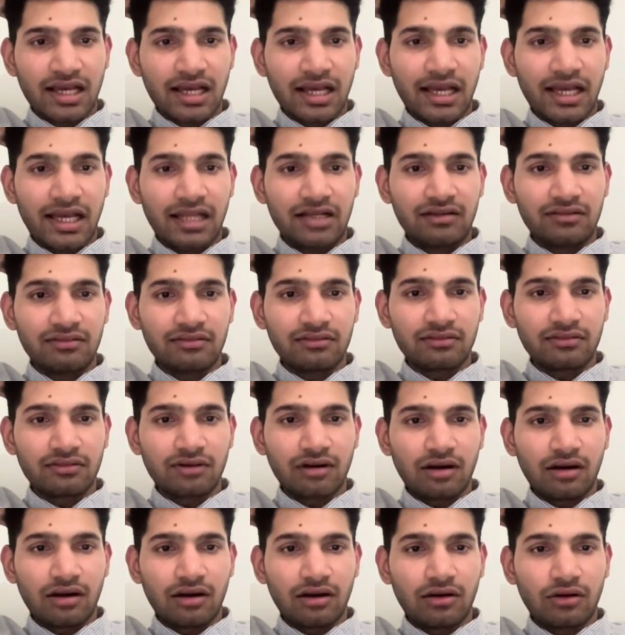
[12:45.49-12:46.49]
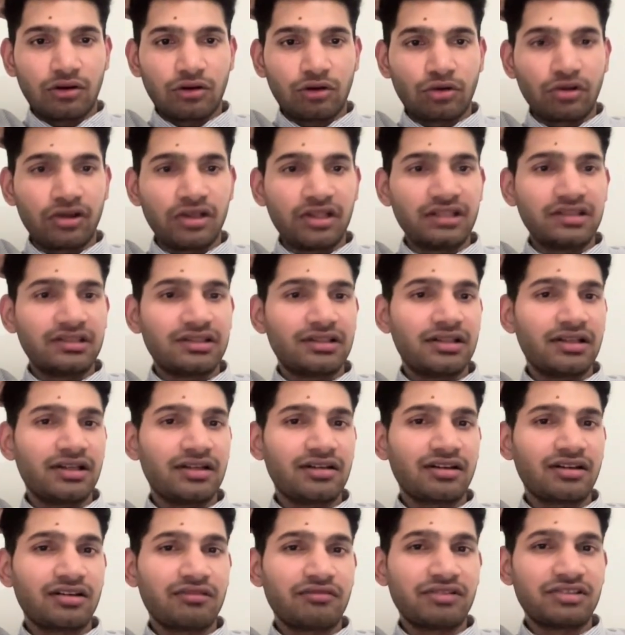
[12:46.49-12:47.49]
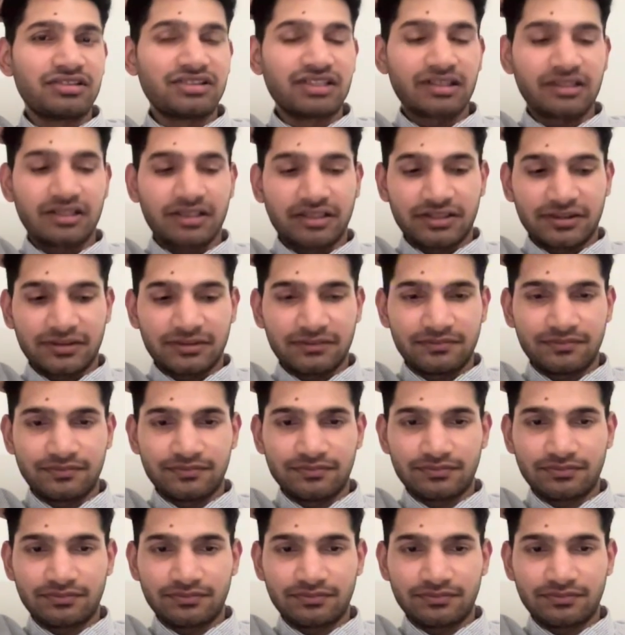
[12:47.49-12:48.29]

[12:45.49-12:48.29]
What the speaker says: and growing the conversion rate.